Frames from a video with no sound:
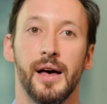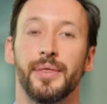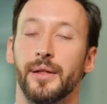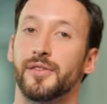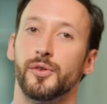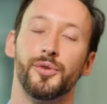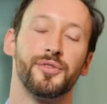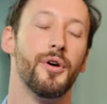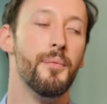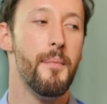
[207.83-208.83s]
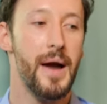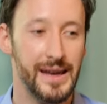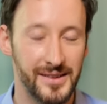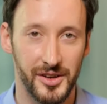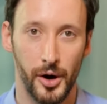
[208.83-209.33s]
Now, there's also
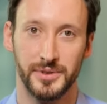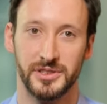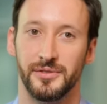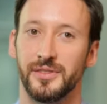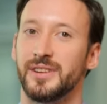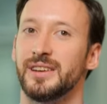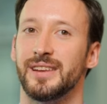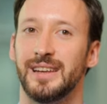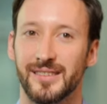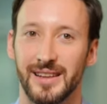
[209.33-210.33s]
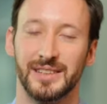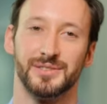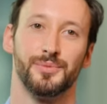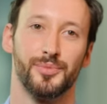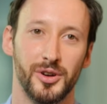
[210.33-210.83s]
amazing opportunities,
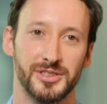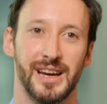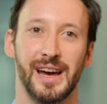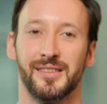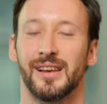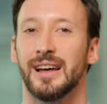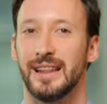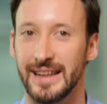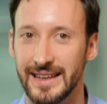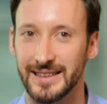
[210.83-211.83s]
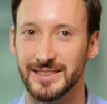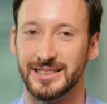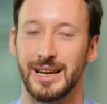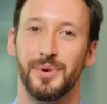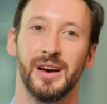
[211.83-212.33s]
international projects,
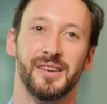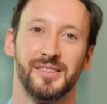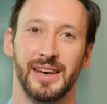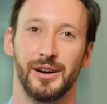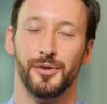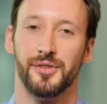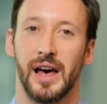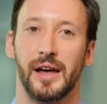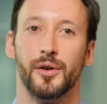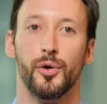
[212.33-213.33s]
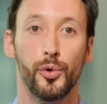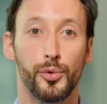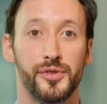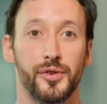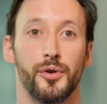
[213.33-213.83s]
leadership skills, and
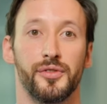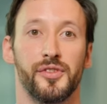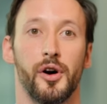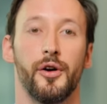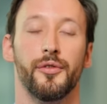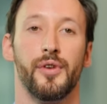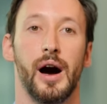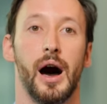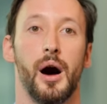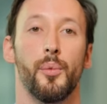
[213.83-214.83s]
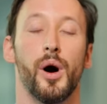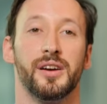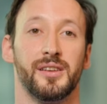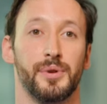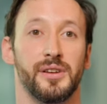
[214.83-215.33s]
all sorts of work
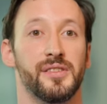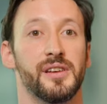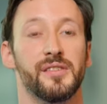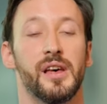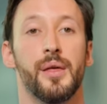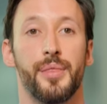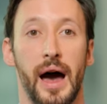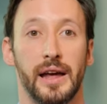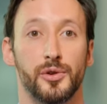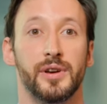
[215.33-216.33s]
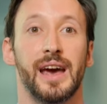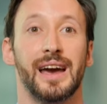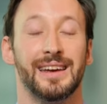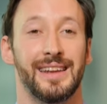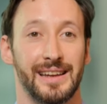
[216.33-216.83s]
experiences that you can
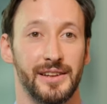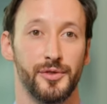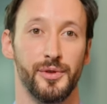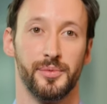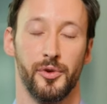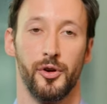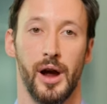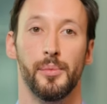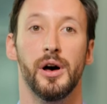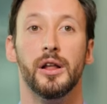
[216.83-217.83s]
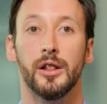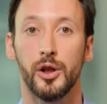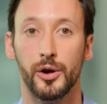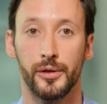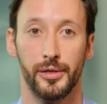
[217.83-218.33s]
get connected to this program.
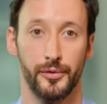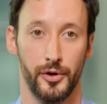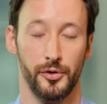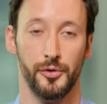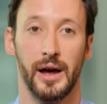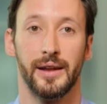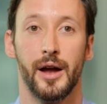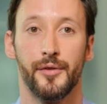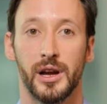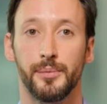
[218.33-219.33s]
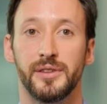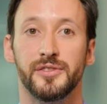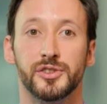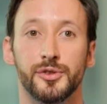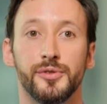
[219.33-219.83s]
Look through, and I recommend
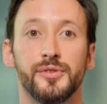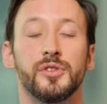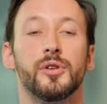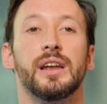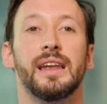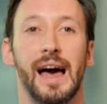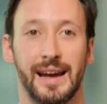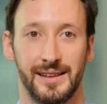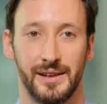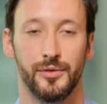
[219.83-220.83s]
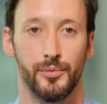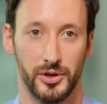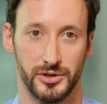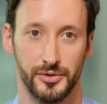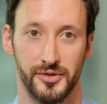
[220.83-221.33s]
choose your elective
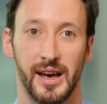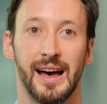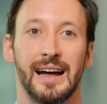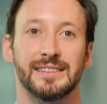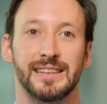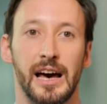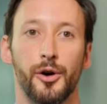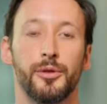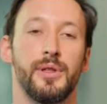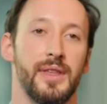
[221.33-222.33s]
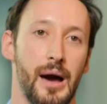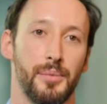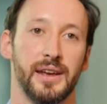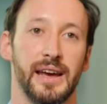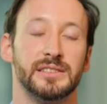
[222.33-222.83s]
modules and tell them in the
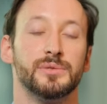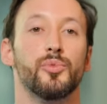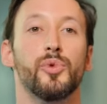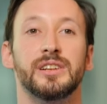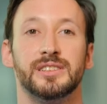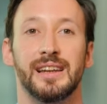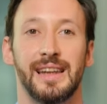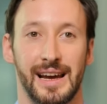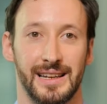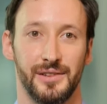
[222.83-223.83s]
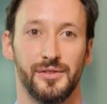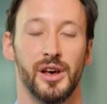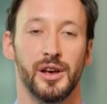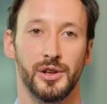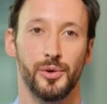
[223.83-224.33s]
application which electives
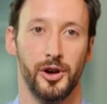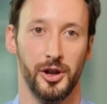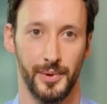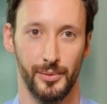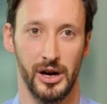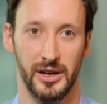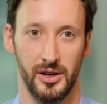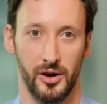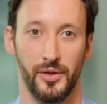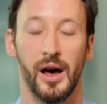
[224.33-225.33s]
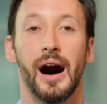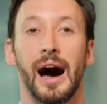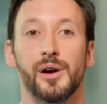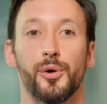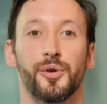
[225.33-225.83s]
you are going to be working on.
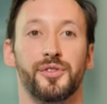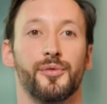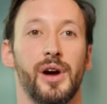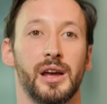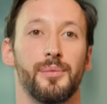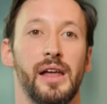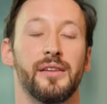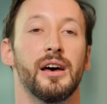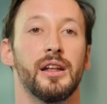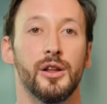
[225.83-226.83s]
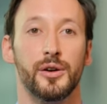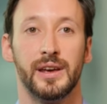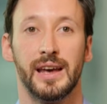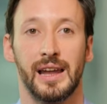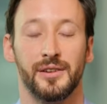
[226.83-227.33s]
I also recommend
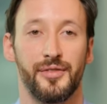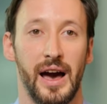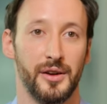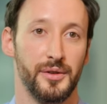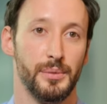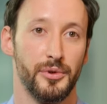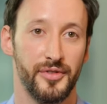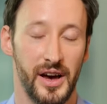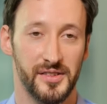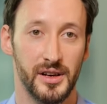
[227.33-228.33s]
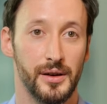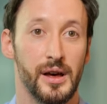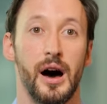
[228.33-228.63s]
looking at a faculty professor.